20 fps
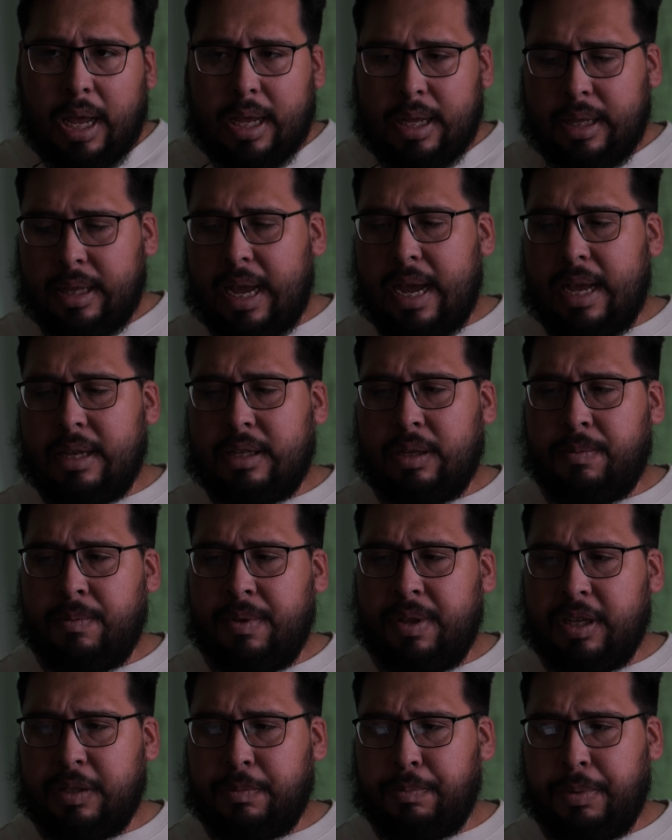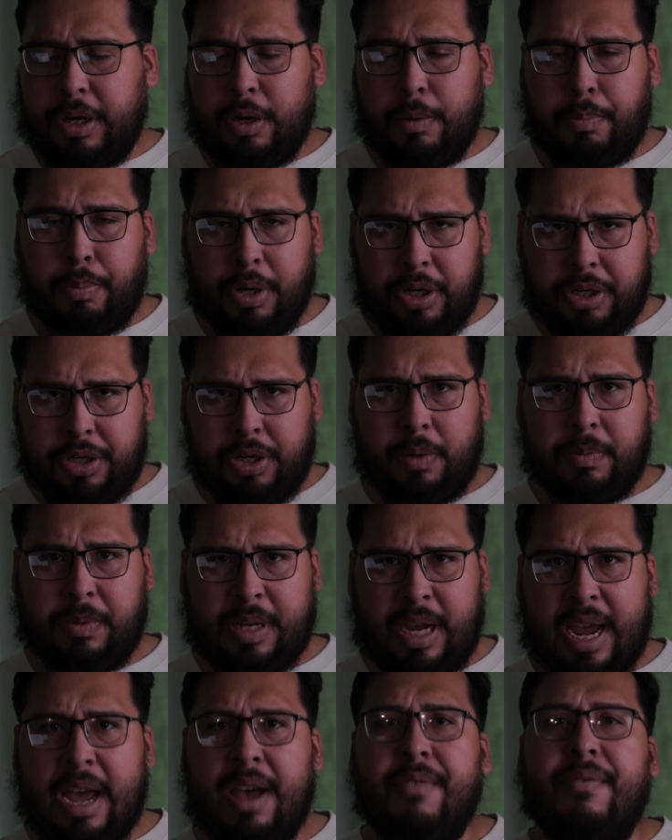that some of these bigger print shops
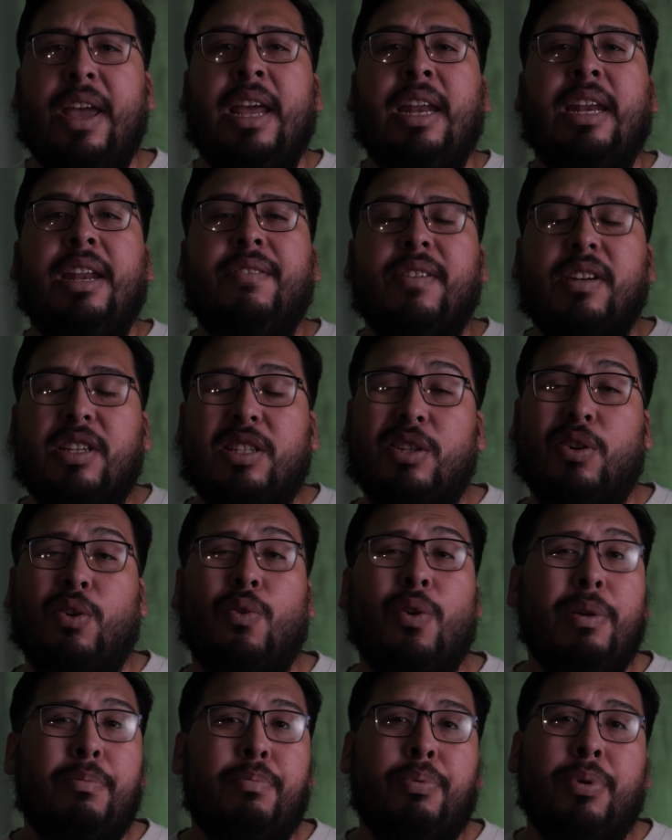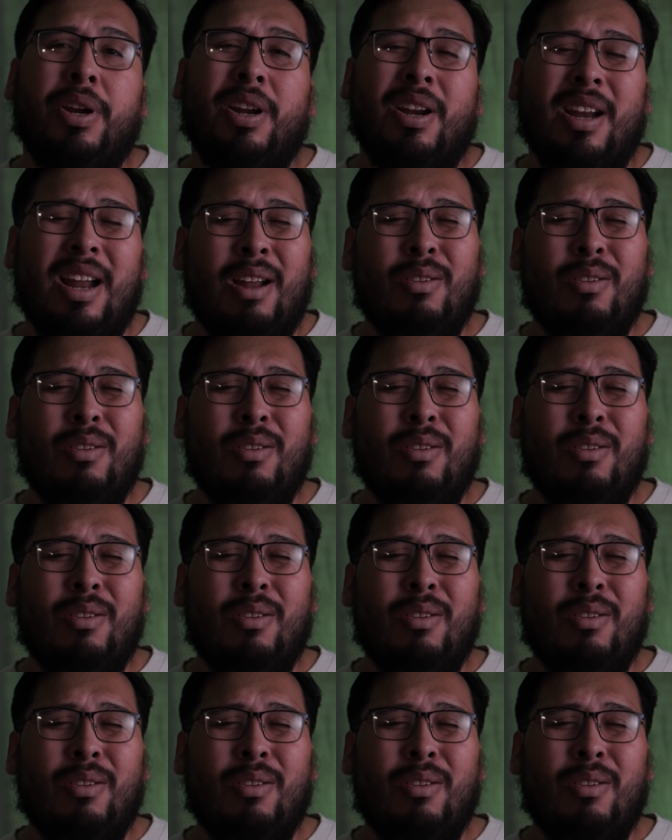have, and even screen printing.